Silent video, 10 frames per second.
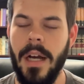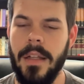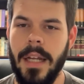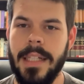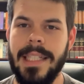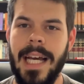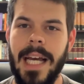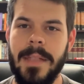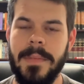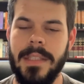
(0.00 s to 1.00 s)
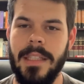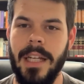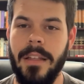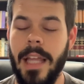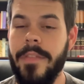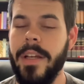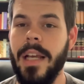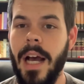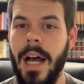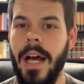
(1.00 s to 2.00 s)
A lot of times, loving
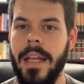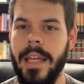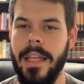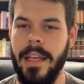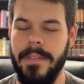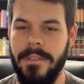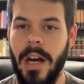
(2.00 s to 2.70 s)
God and